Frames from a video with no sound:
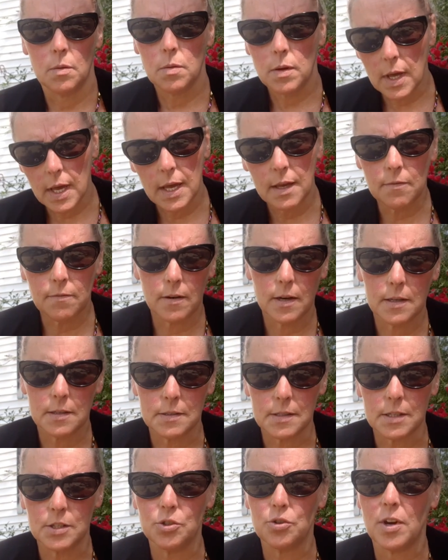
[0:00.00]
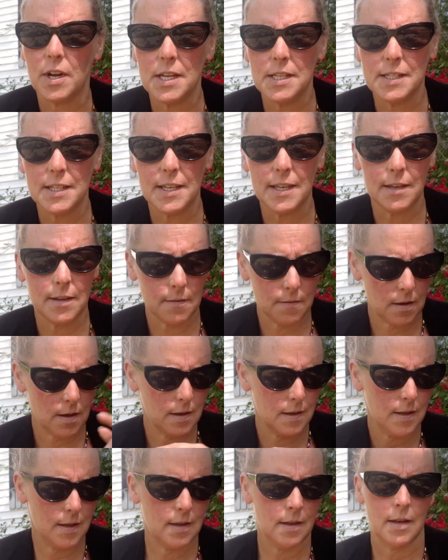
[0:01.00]
Well, hey friends, it's Tracey.
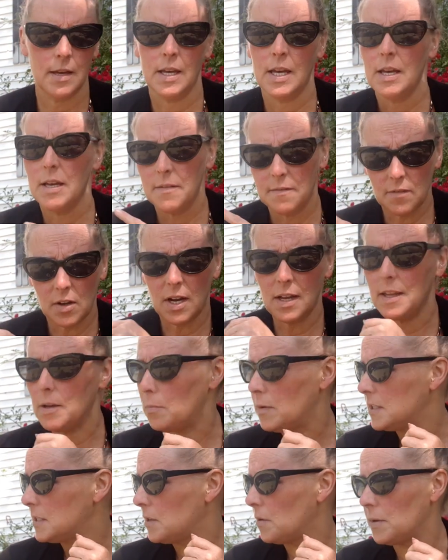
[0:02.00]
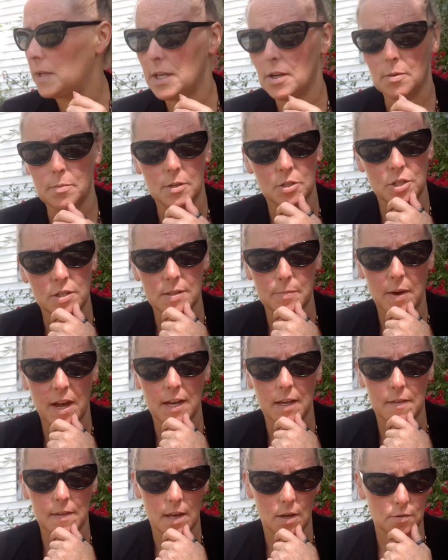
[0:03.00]
Violet was out here, but she's
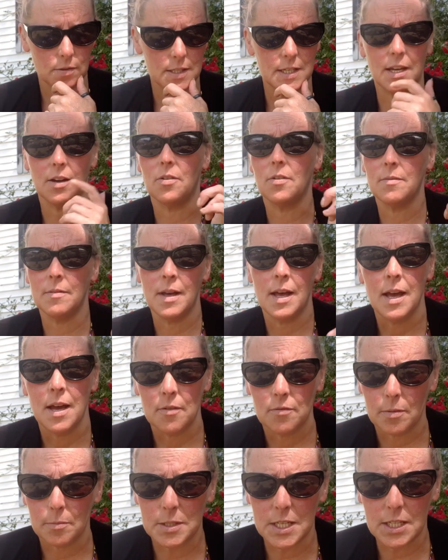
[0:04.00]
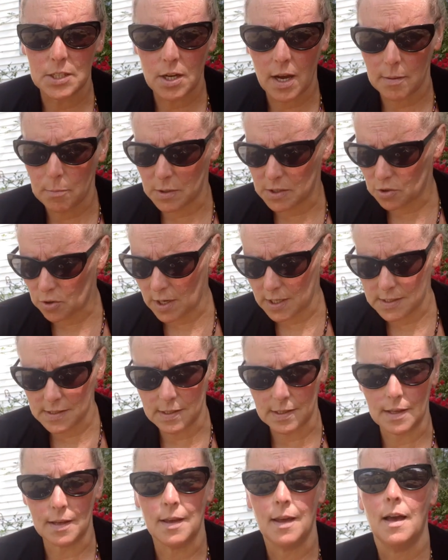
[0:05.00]
back in the house now from Tea Time with
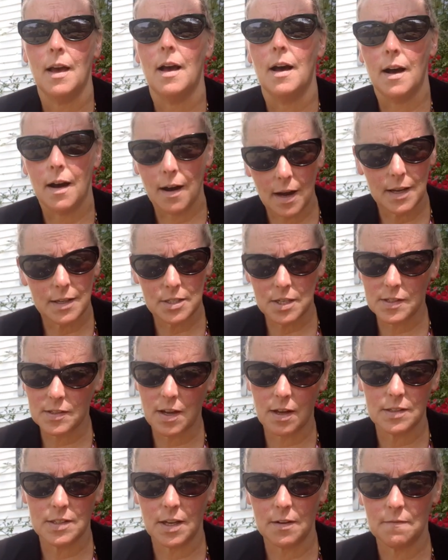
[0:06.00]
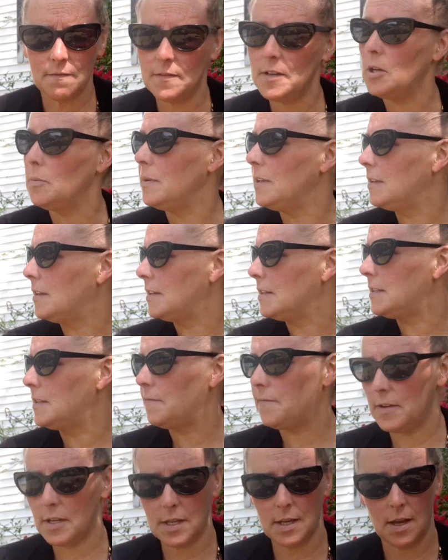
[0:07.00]
Tracey. I just got done filming this
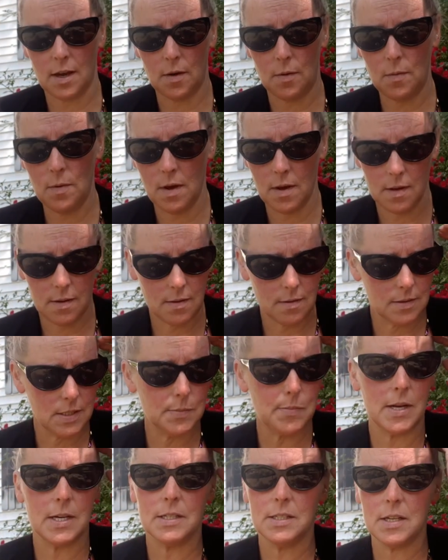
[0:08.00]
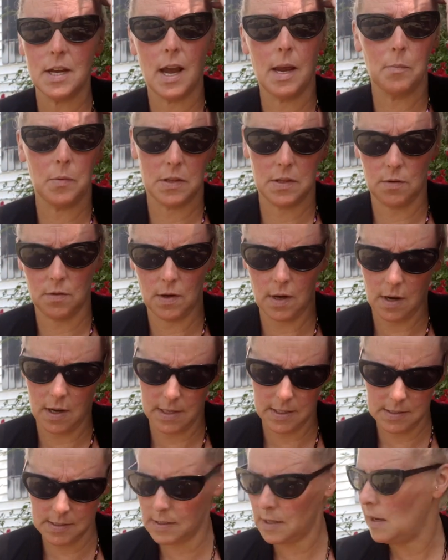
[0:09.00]
video, spend time with you
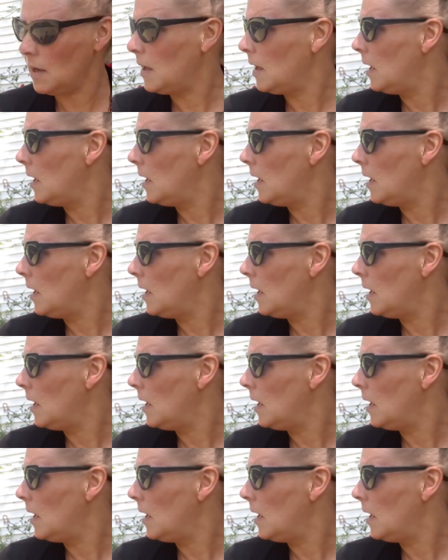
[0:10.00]
guys.